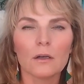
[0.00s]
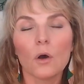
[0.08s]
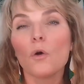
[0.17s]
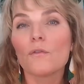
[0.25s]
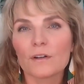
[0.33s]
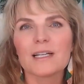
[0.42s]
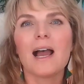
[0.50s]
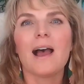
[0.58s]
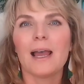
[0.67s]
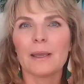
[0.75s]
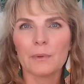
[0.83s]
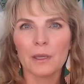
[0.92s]
Over
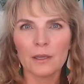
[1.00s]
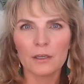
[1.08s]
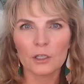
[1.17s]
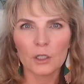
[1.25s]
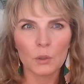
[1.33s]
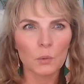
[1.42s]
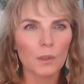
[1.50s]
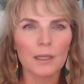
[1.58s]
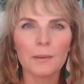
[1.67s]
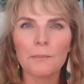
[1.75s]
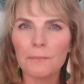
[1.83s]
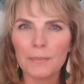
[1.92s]
time, you will
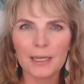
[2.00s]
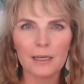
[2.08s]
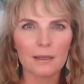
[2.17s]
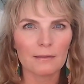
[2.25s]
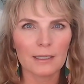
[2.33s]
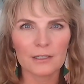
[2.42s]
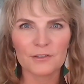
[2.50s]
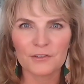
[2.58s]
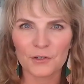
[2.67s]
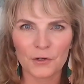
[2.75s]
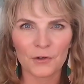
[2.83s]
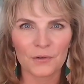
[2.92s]
immediately
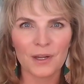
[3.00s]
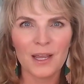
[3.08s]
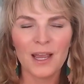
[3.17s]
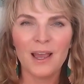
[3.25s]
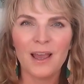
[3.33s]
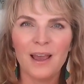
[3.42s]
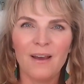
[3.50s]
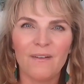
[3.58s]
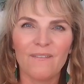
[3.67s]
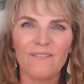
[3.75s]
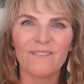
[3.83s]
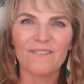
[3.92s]
discern
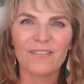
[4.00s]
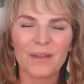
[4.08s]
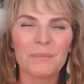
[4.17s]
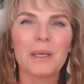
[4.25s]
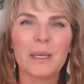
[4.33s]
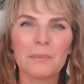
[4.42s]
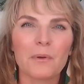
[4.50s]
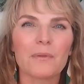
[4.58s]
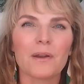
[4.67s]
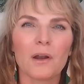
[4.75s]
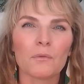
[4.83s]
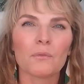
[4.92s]
the people
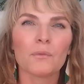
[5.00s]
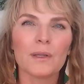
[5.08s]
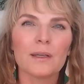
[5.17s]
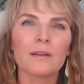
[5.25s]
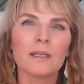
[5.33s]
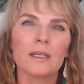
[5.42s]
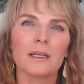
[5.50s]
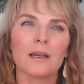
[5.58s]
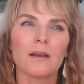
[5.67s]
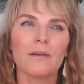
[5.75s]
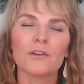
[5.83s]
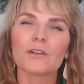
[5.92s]
that are really
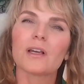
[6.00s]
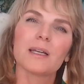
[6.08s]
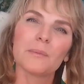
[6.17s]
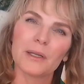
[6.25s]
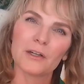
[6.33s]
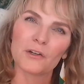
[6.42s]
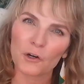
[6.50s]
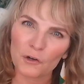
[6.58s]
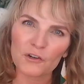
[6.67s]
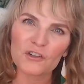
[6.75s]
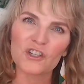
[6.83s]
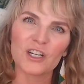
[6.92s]
going to be
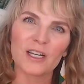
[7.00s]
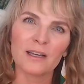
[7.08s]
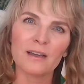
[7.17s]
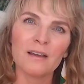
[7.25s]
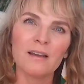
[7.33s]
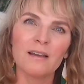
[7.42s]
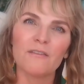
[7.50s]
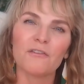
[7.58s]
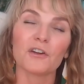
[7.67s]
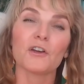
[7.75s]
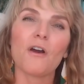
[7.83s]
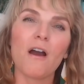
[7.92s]
nourishing for
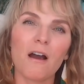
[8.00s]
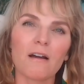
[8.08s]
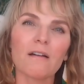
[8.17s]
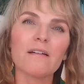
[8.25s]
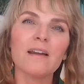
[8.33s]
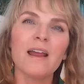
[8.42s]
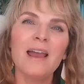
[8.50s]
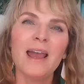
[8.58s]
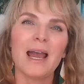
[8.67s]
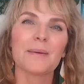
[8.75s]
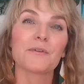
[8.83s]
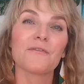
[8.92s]
your heart
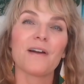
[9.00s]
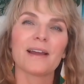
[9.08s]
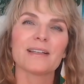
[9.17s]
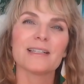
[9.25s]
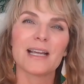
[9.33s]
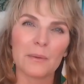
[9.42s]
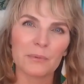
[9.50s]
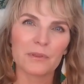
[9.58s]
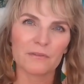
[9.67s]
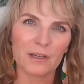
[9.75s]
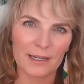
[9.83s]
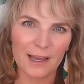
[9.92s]
and provide depth
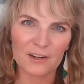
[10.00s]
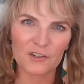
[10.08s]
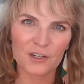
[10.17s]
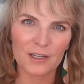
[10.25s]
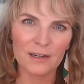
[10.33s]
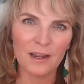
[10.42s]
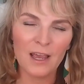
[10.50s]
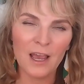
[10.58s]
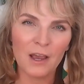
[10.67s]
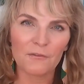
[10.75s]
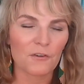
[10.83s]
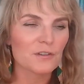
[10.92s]
of connection
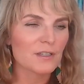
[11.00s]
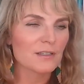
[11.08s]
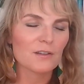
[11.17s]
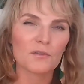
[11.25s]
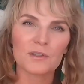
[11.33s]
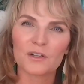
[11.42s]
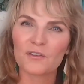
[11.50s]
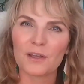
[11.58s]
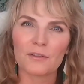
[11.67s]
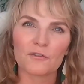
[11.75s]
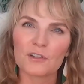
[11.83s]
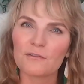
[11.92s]
versus those that are
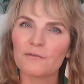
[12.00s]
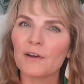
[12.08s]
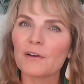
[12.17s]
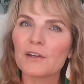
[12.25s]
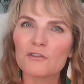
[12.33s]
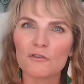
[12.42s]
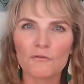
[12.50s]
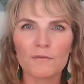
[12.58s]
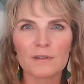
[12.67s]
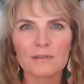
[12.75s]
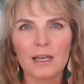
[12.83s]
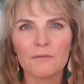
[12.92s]
either just very
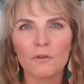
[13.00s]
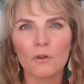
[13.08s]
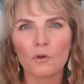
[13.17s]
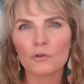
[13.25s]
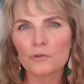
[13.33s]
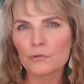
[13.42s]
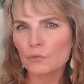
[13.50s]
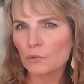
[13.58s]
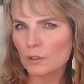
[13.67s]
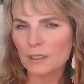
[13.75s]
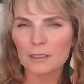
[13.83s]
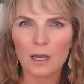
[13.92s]
surface level or
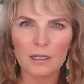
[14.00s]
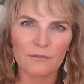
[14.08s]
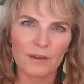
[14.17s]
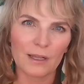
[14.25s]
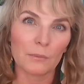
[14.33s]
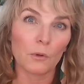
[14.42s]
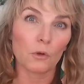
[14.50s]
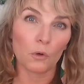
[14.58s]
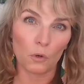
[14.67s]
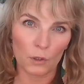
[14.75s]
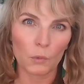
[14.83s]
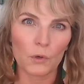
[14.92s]
truly not available
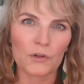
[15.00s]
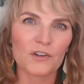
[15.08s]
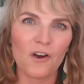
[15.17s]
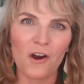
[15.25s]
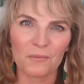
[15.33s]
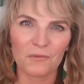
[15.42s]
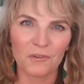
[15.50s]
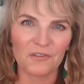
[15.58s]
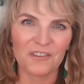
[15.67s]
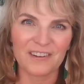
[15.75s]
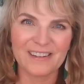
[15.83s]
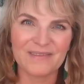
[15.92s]
or at worst harmful
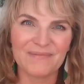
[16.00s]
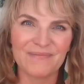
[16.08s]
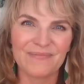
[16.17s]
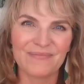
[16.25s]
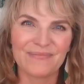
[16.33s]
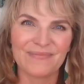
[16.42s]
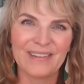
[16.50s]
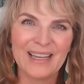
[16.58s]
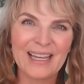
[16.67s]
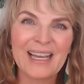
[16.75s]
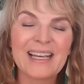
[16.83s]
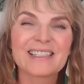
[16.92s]
for you.
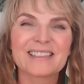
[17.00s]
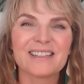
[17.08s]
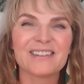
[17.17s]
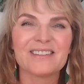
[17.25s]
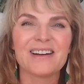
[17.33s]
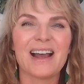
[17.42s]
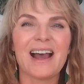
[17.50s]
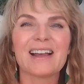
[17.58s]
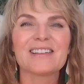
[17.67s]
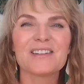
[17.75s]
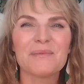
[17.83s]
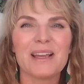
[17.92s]
So
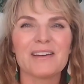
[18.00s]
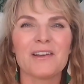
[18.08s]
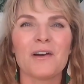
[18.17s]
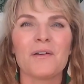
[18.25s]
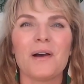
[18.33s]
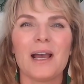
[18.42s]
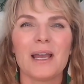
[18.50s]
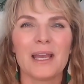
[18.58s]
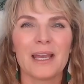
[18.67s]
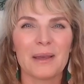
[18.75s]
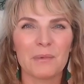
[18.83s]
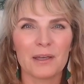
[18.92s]
as you may know,
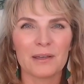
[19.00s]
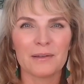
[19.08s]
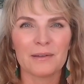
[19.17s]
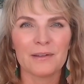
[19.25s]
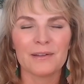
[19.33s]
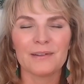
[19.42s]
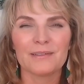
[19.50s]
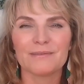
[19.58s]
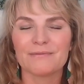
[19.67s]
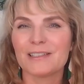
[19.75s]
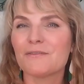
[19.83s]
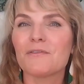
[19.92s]
I am a
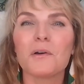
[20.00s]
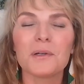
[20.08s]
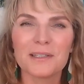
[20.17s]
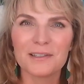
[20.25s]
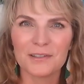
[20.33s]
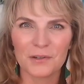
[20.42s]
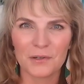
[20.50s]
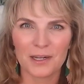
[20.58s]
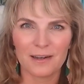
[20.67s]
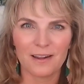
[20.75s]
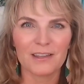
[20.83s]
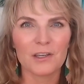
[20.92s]
devoted
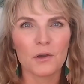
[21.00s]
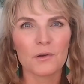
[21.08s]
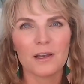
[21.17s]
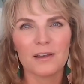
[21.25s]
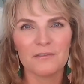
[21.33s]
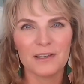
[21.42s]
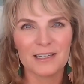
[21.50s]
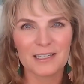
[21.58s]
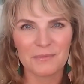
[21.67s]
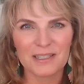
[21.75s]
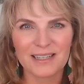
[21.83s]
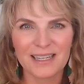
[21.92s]
student of the Yoga of
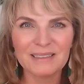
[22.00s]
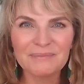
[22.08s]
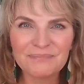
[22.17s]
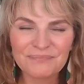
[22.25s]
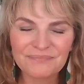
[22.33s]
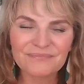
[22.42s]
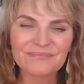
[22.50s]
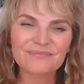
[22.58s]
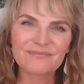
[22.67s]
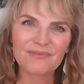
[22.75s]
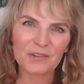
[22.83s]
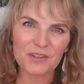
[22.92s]
Intimacy,
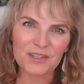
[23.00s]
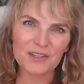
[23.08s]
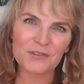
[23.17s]
which is a